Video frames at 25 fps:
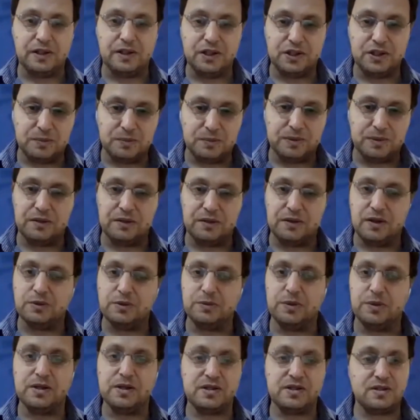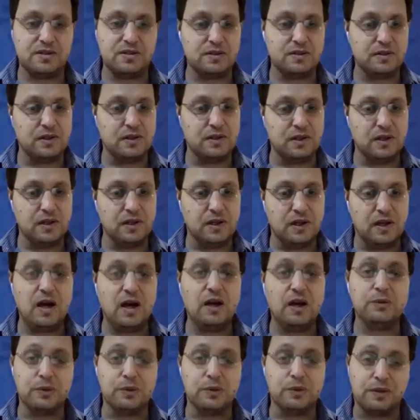Egypt, and the US. Hi,
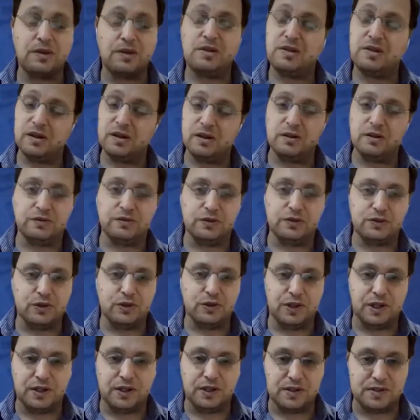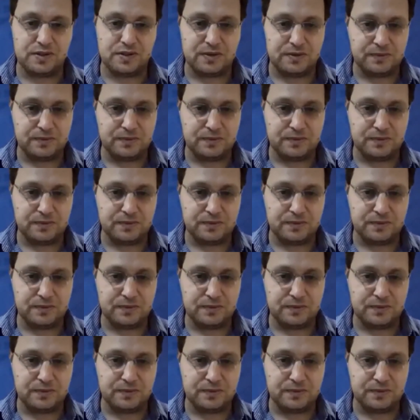Ruth. Thank you for joining us.